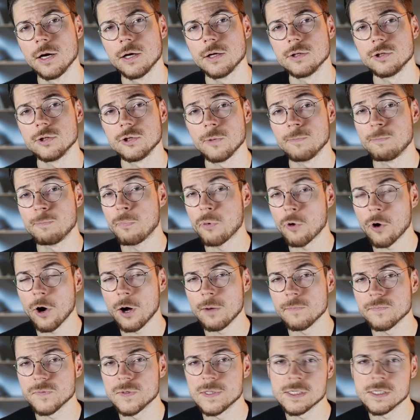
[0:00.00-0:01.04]
the
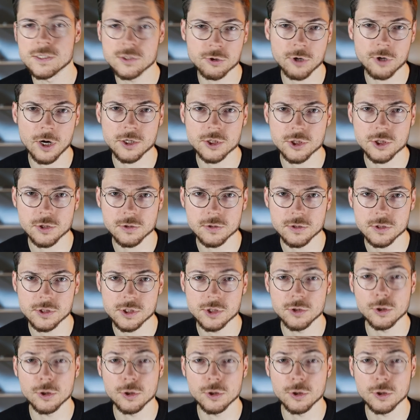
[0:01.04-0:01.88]
prompt, the instructions,